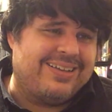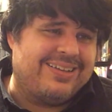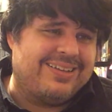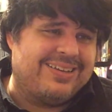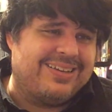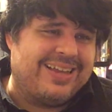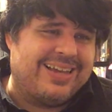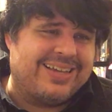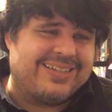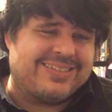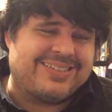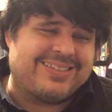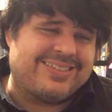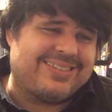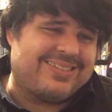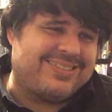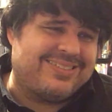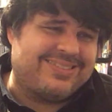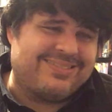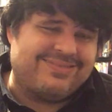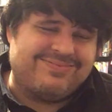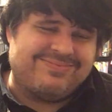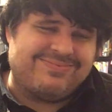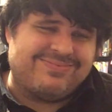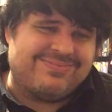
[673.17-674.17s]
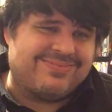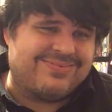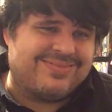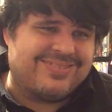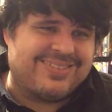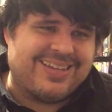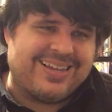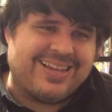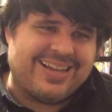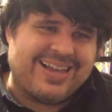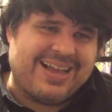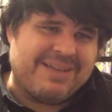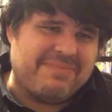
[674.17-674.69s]
next,
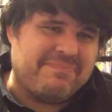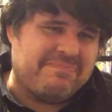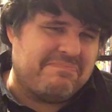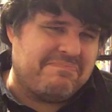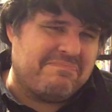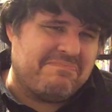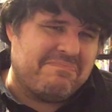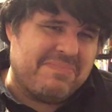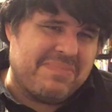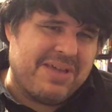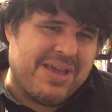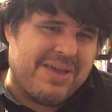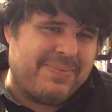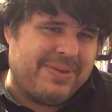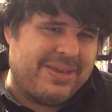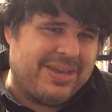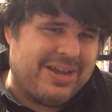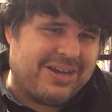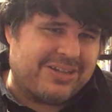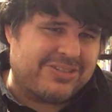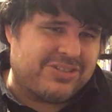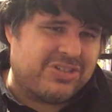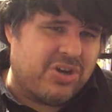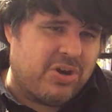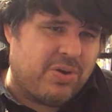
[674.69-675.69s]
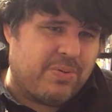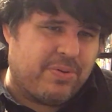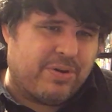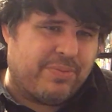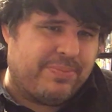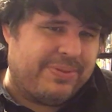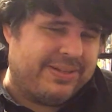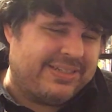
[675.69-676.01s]
maybe October,